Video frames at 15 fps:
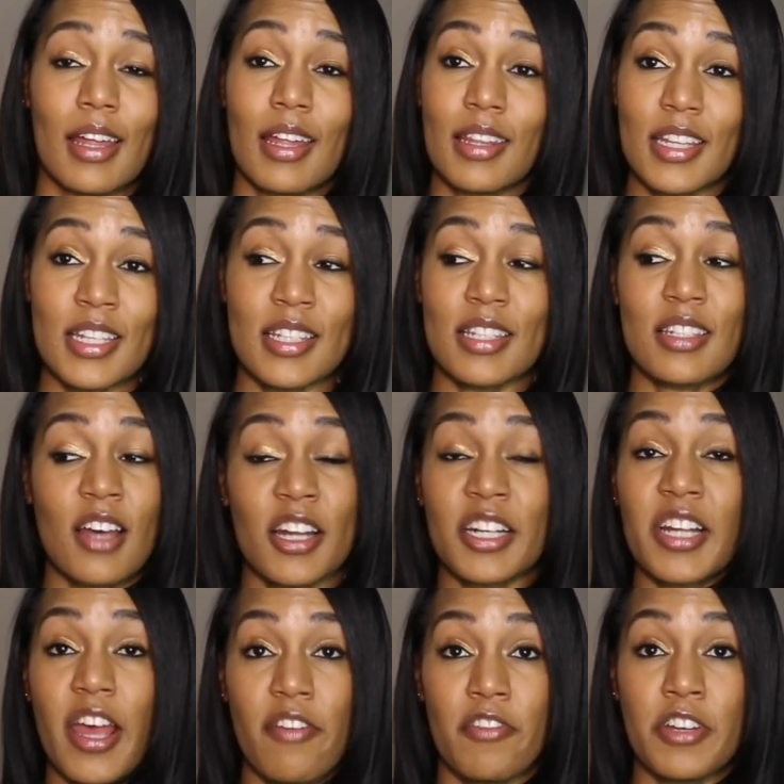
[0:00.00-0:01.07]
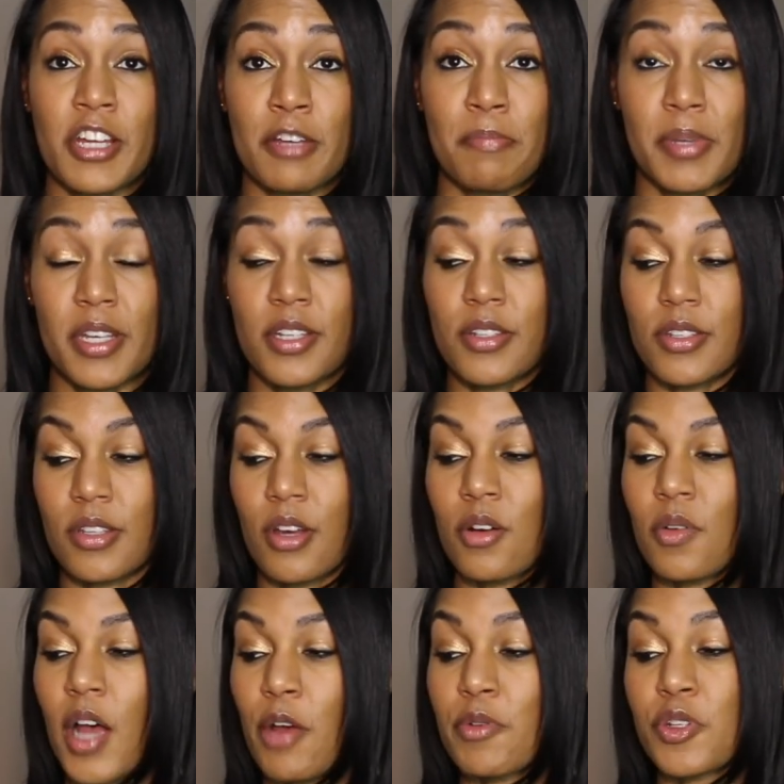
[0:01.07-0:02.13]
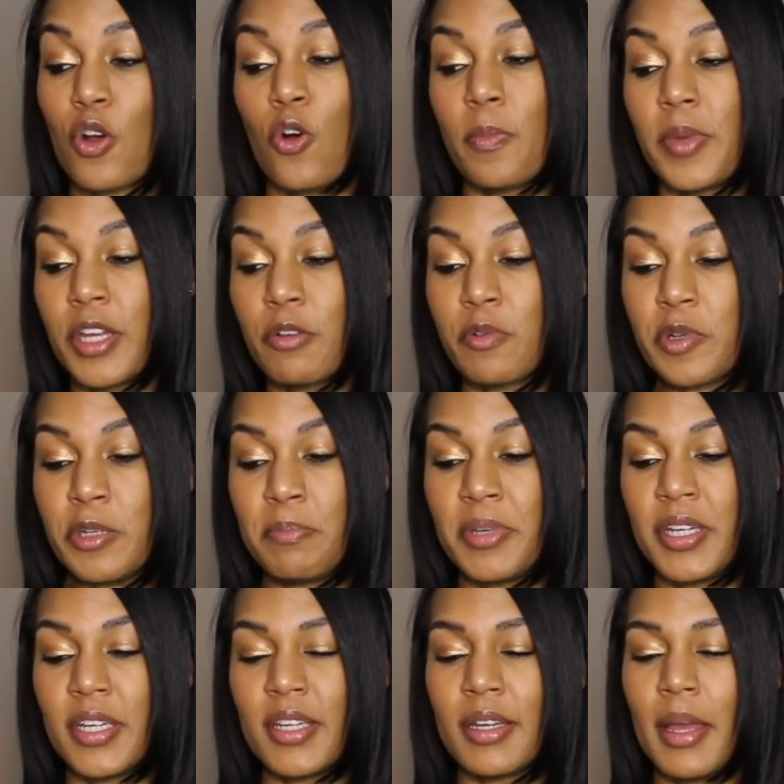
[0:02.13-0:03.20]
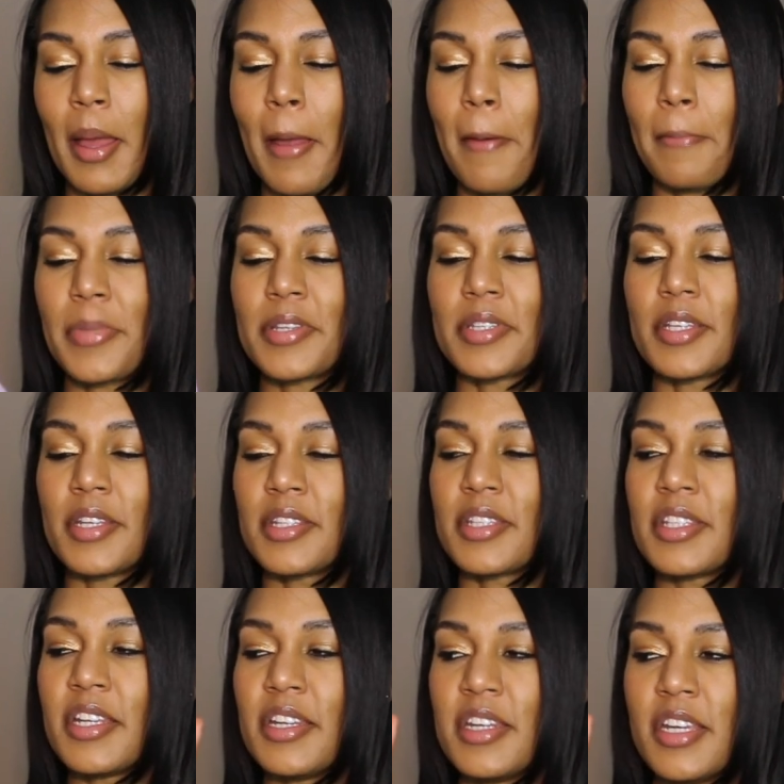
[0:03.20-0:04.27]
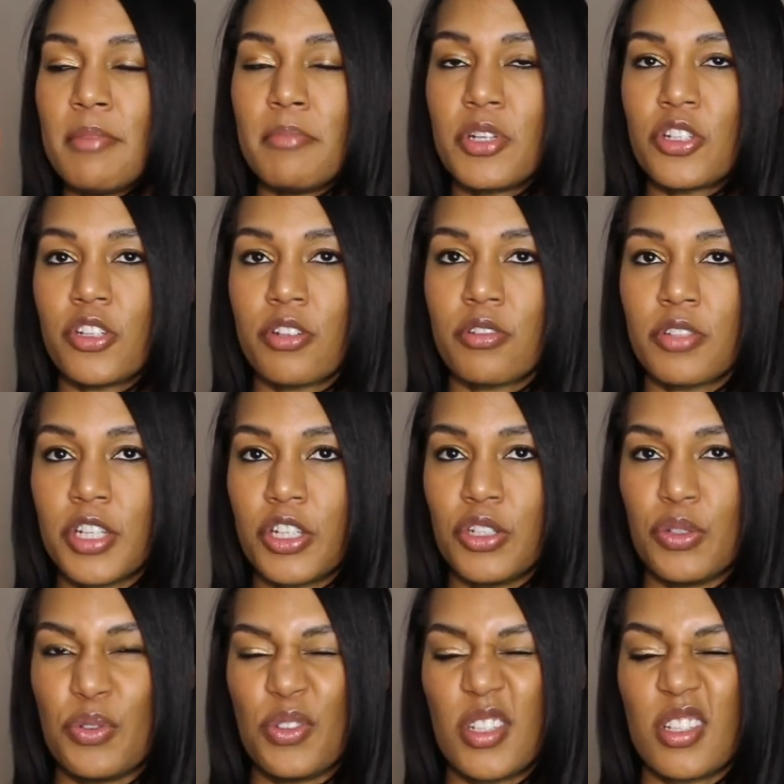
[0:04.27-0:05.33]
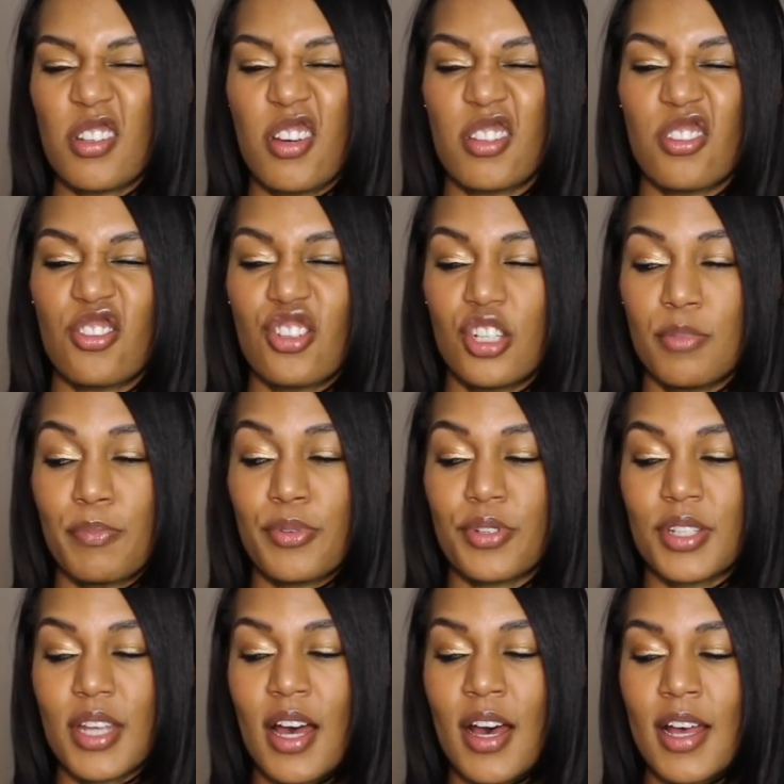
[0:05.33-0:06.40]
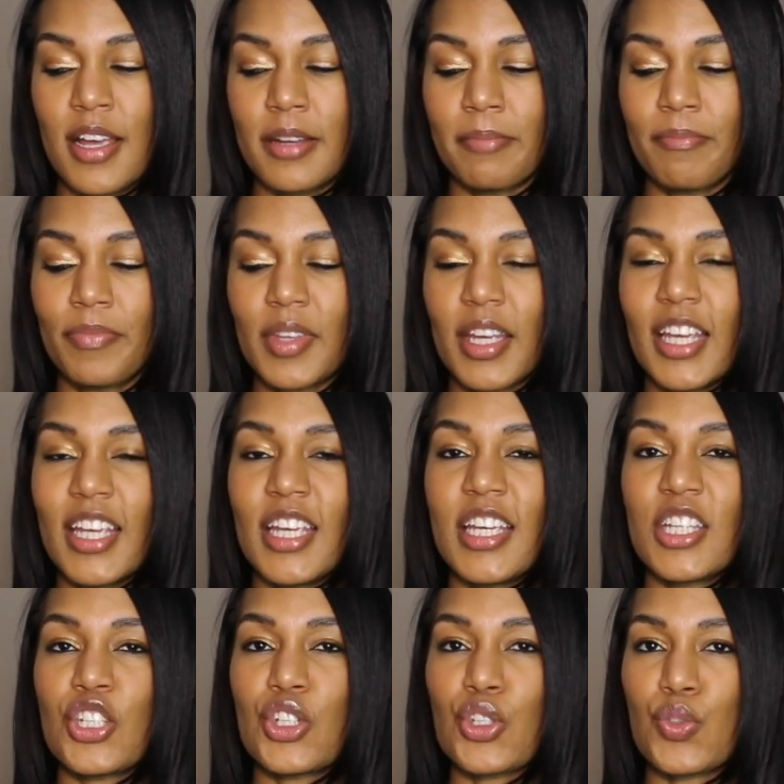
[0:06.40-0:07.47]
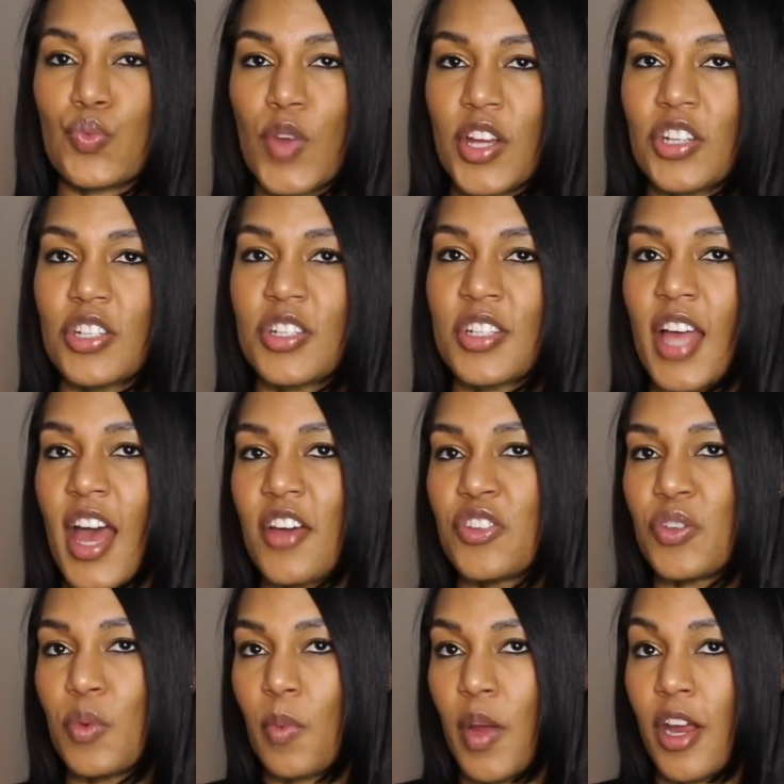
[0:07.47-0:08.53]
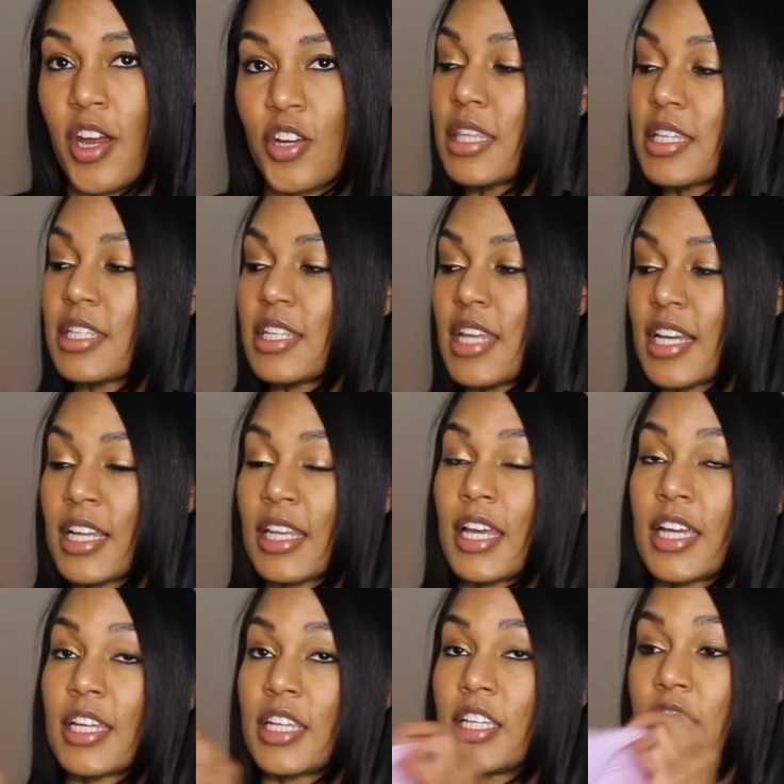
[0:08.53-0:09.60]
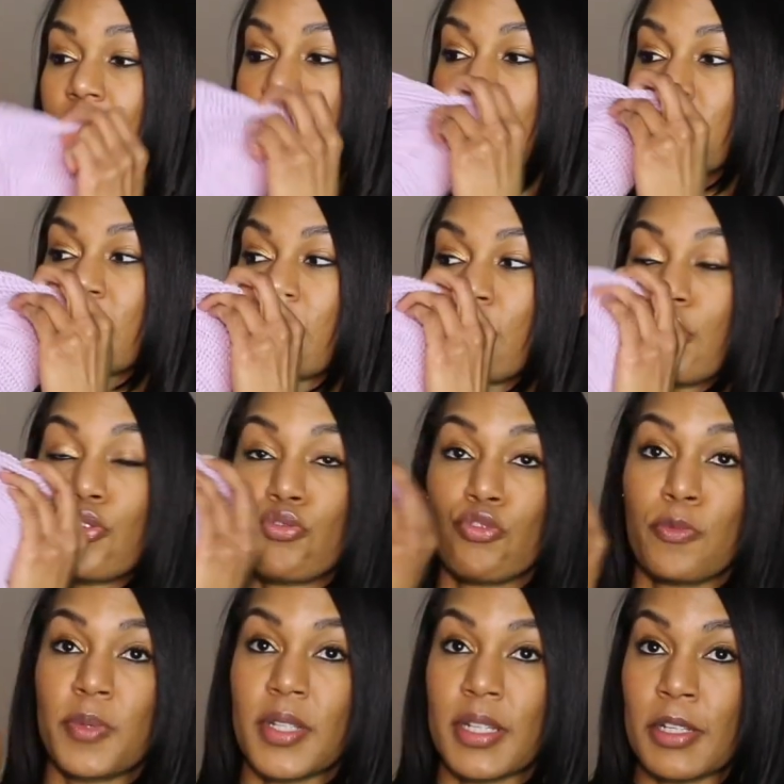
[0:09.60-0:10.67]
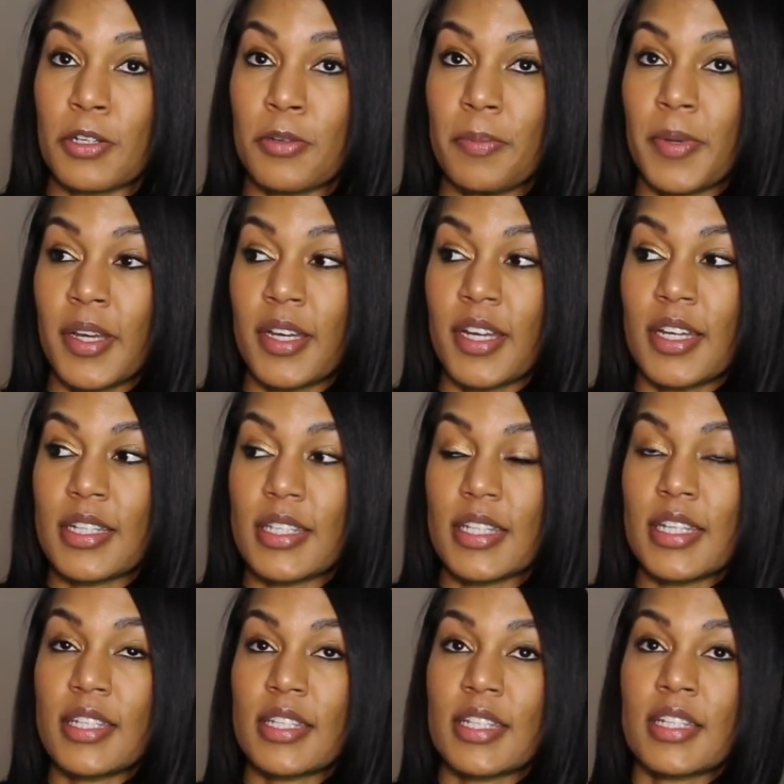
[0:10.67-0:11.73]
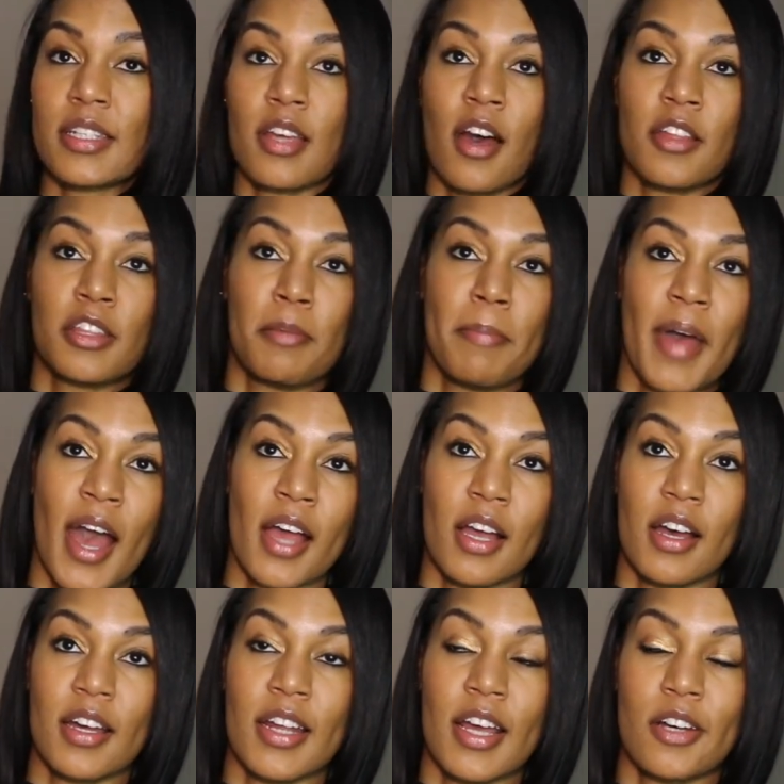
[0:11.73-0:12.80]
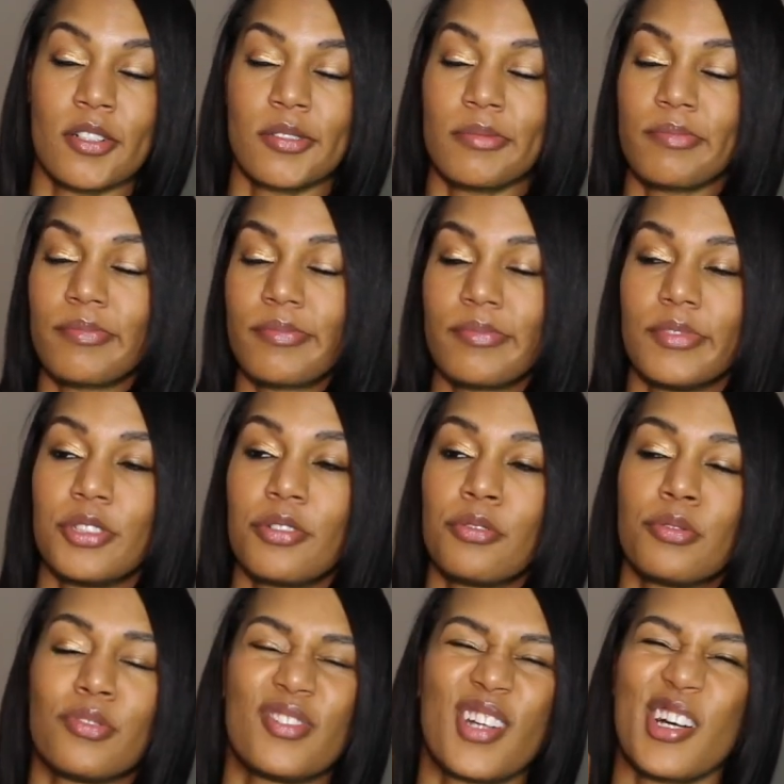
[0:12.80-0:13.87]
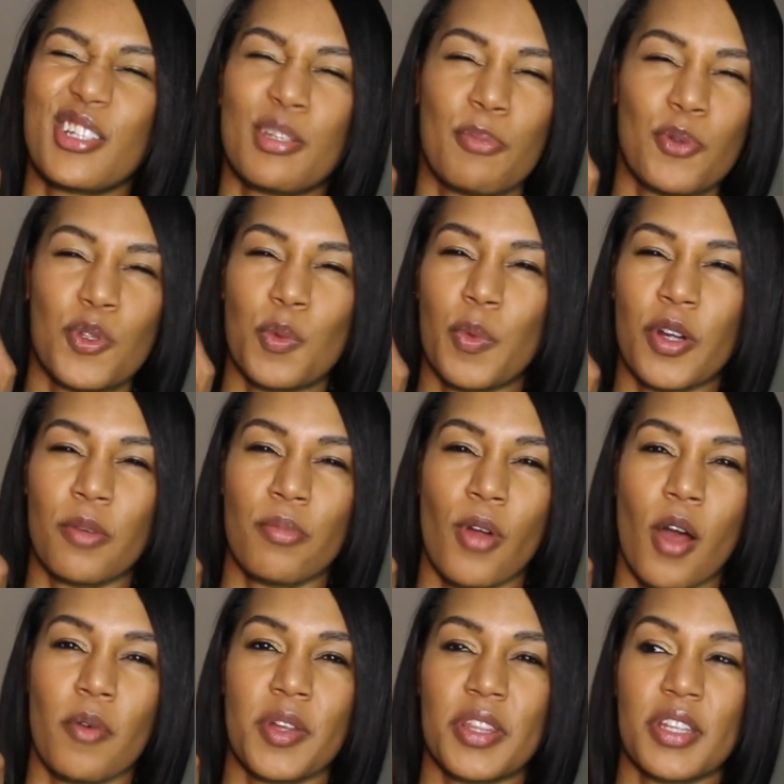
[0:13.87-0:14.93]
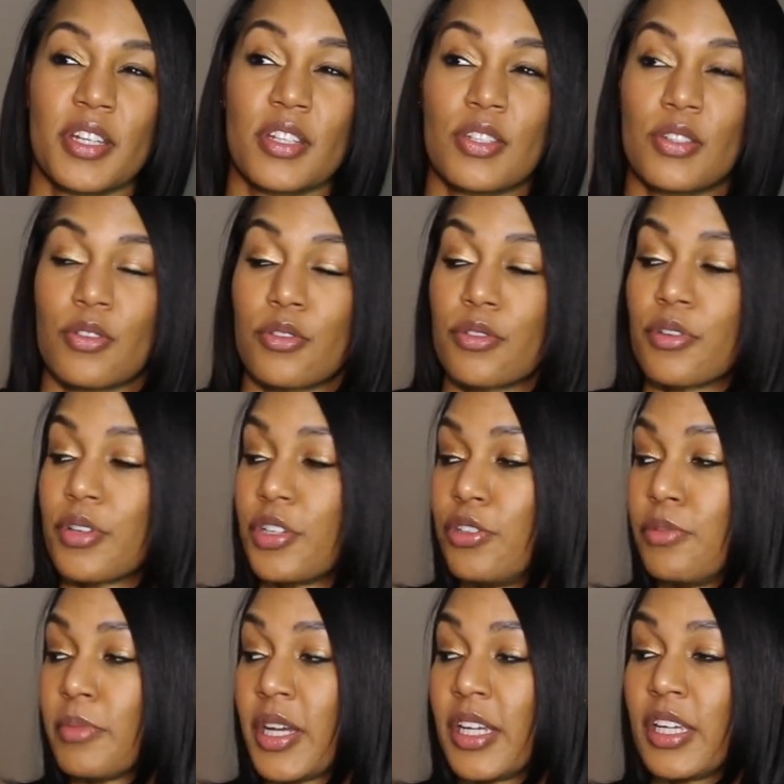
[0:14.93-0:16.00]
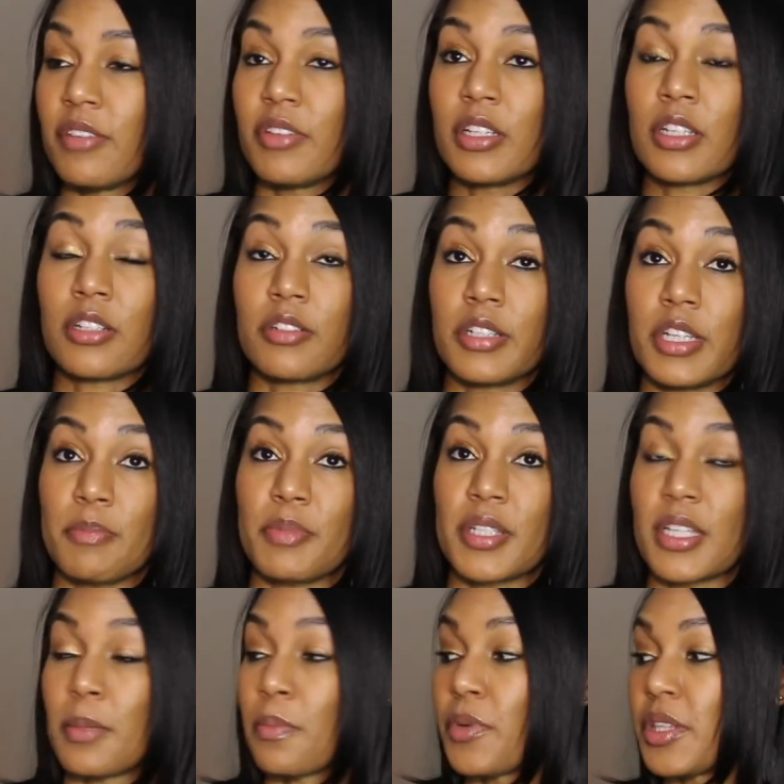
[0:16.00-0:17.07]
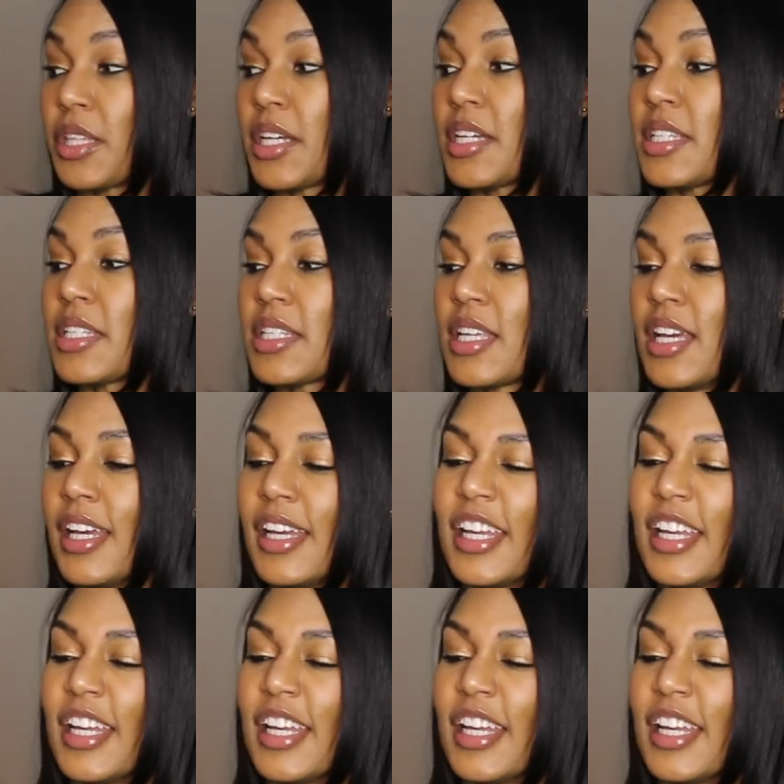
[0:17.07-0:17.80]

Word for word: This is not an everyday piece though. I was hoping it would be, but since the knit material they use is on the cheaper side, it stretches as you wear it. This neckline here droops a little bit, and since it's got the back cut out, you're not supposed to wear a bra with it, so you might give it a little nip slip with this.